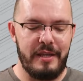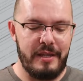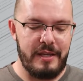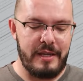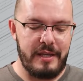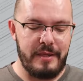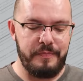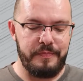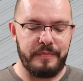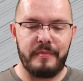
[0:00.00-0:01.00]

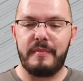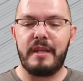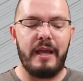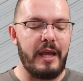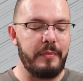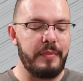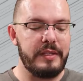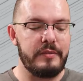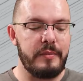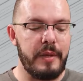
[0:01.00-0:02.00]
And
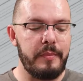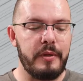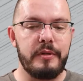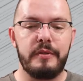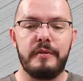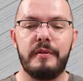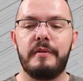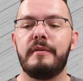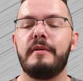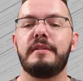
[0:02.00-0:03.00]
please remember to
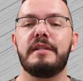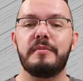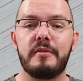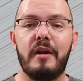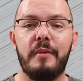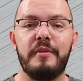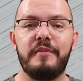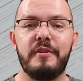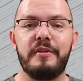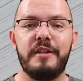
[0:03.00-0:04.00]
subscribe if
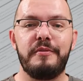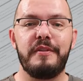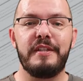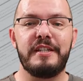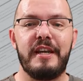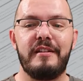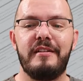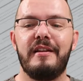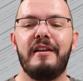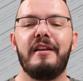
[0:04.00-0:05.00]
you're new to the channel,
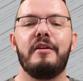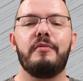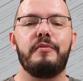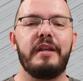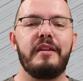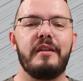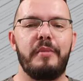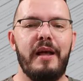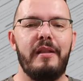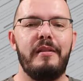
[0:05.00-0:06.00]
ring the
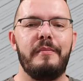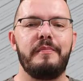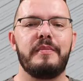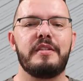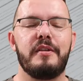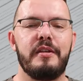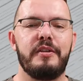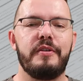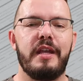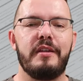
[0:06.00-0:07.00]
bell so that
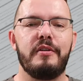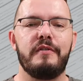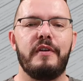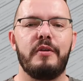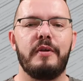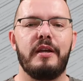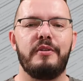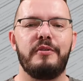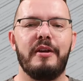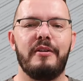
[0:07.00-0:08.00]
you get notified when I
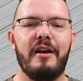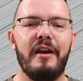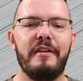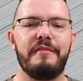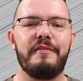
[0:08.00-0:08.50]
do go live.